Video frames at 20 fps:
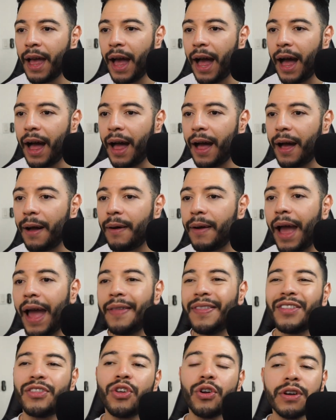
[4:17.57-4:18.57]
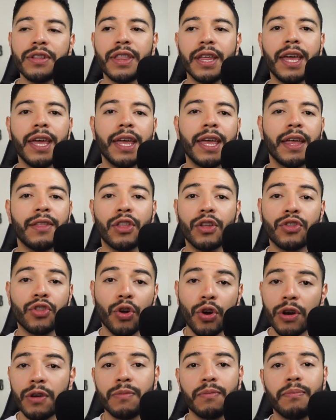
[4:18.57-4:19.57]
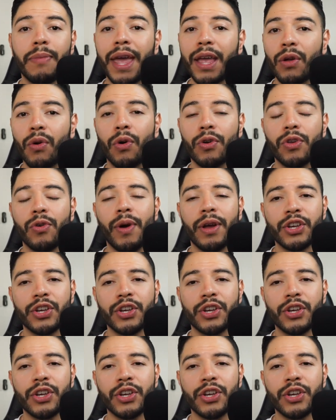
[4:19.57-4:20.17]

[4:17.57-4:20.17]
Uh, and the third thing, the third main goal you